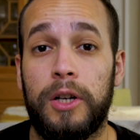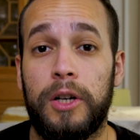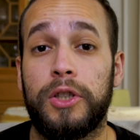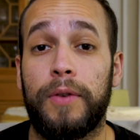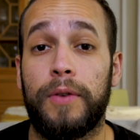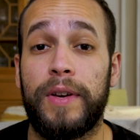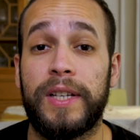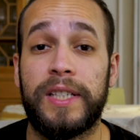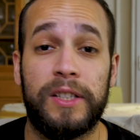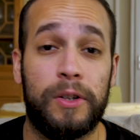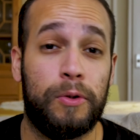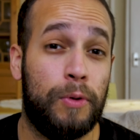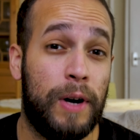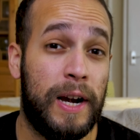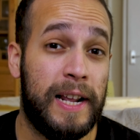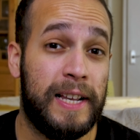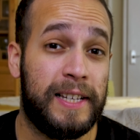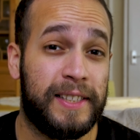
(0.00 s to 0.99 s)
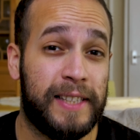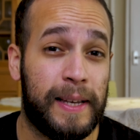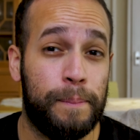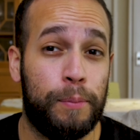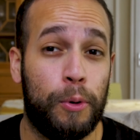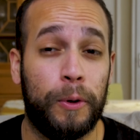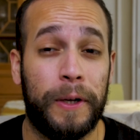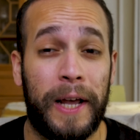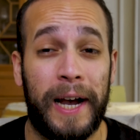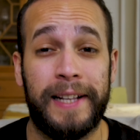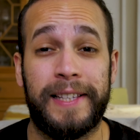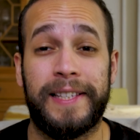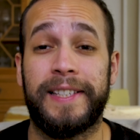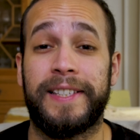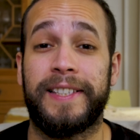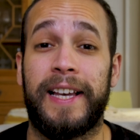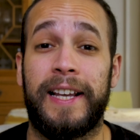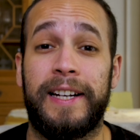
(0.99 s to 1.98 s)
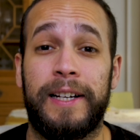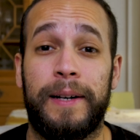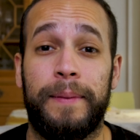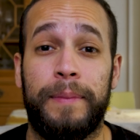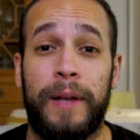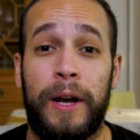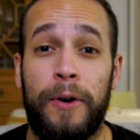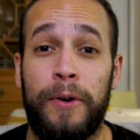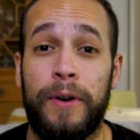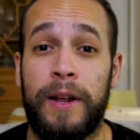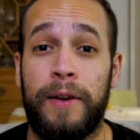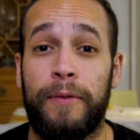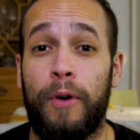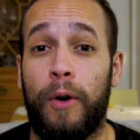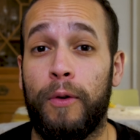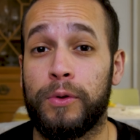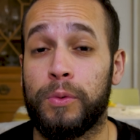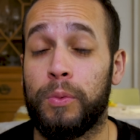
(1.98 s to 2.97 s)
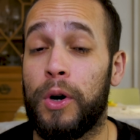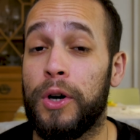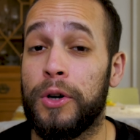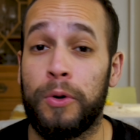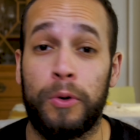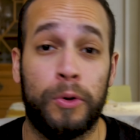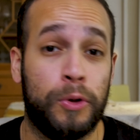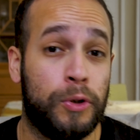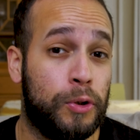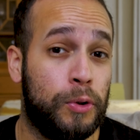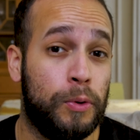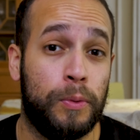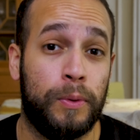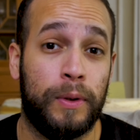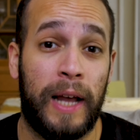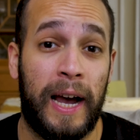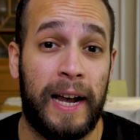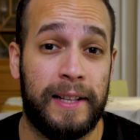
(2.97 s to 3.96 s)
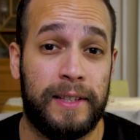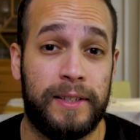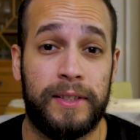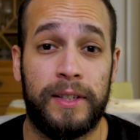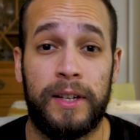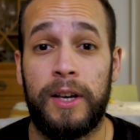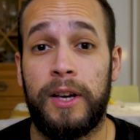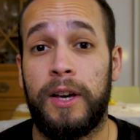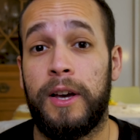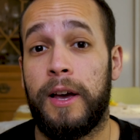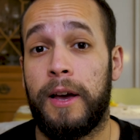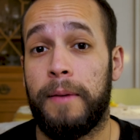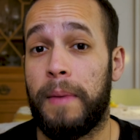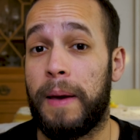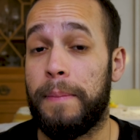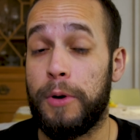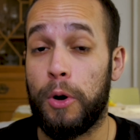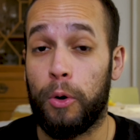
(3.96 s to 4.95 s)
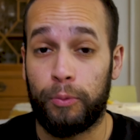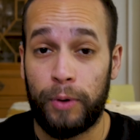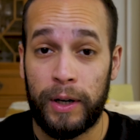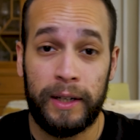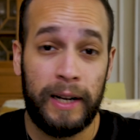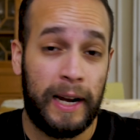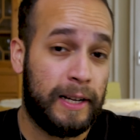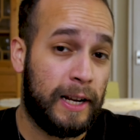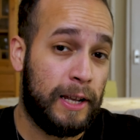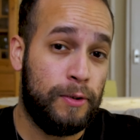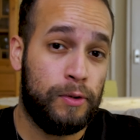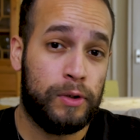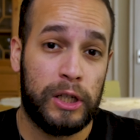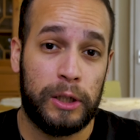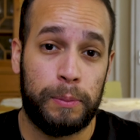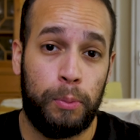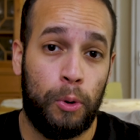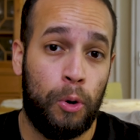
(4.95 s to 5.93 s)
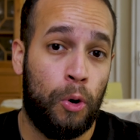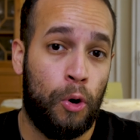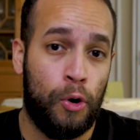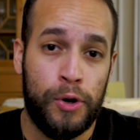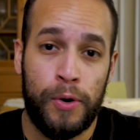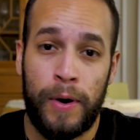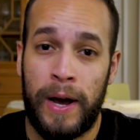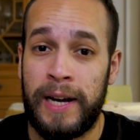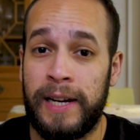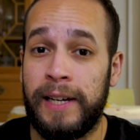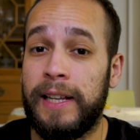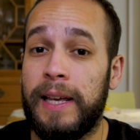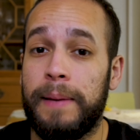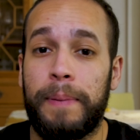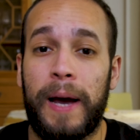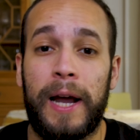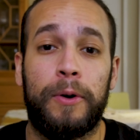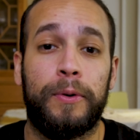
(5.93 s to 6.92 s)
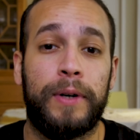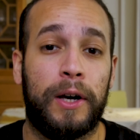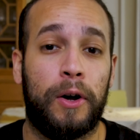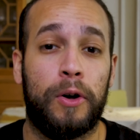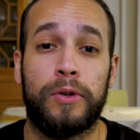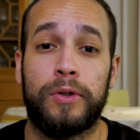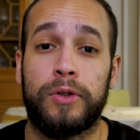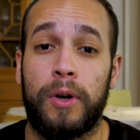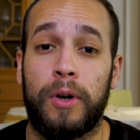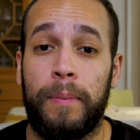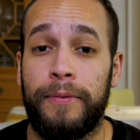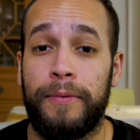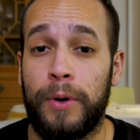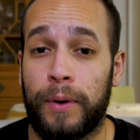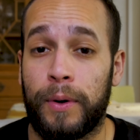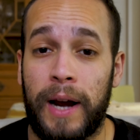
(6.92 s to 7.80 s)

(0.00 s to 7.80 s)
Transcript: So this is a really simple lighting setup that only involves one or two lights. Maybe your ring light that you've just bought, or your LED panel that goes on top of your